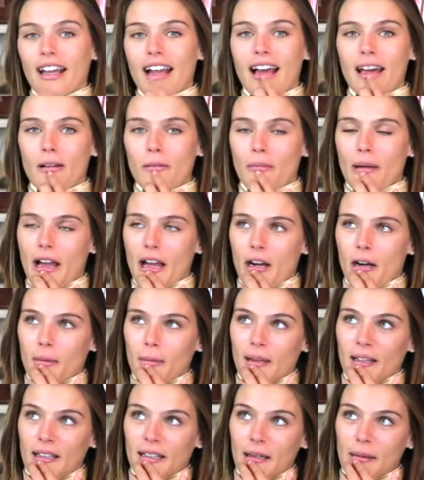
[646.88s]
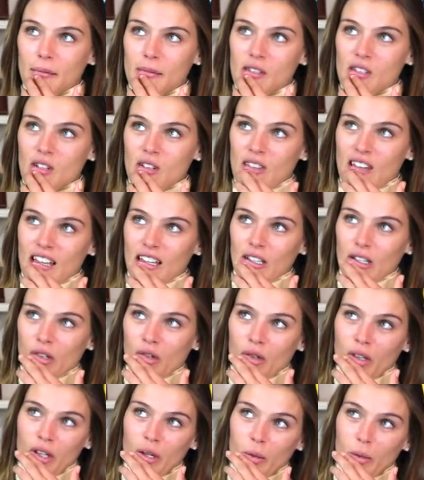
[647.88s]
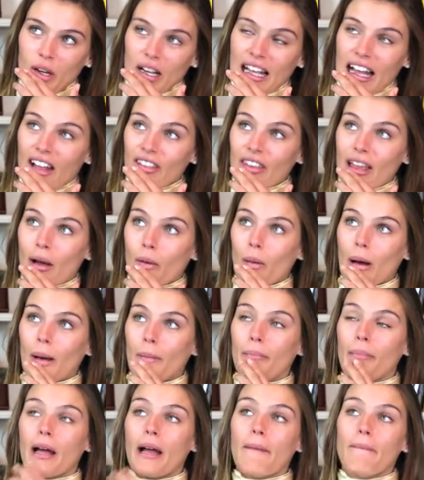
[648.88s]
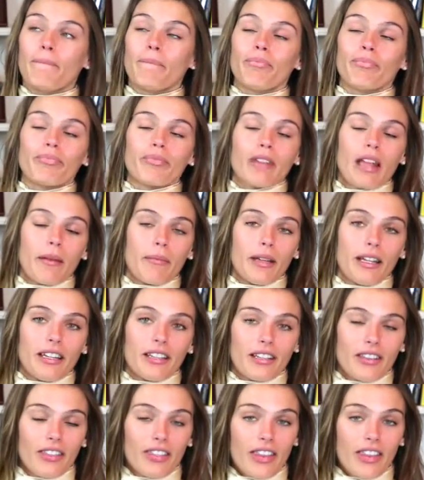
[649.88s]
and I had a bite on my lips, so that didn't really work out that well. But I mean,